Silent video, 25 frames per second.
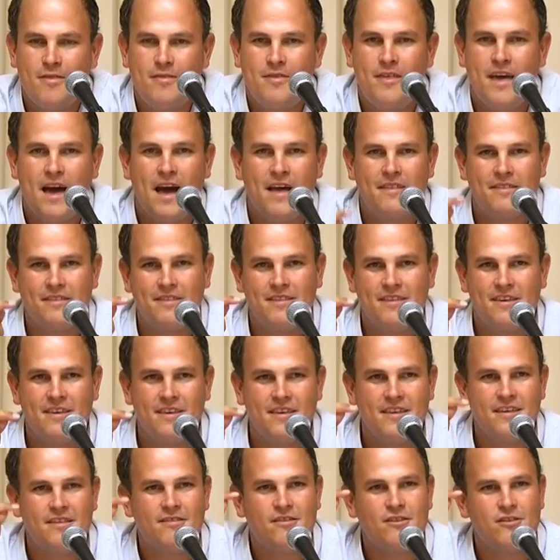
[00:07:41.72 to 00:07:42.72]
that
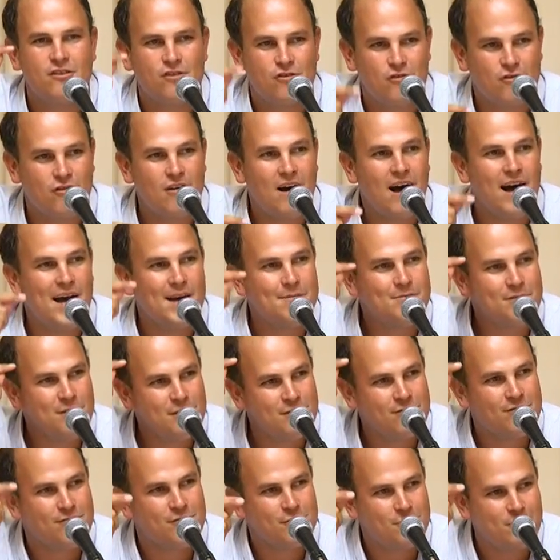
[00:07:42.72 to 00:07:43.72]
is described
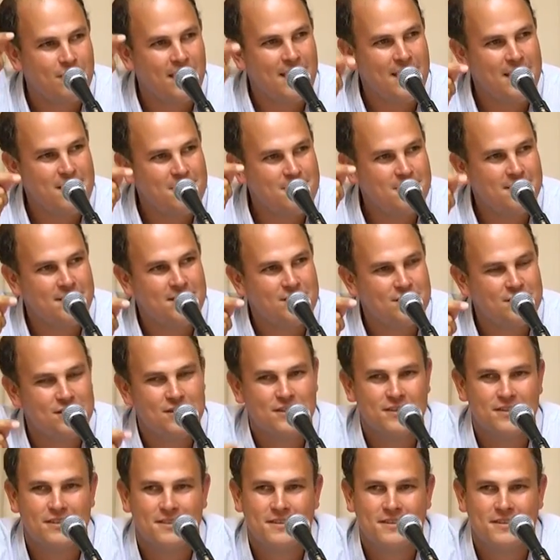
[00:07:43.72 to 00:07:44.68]
through language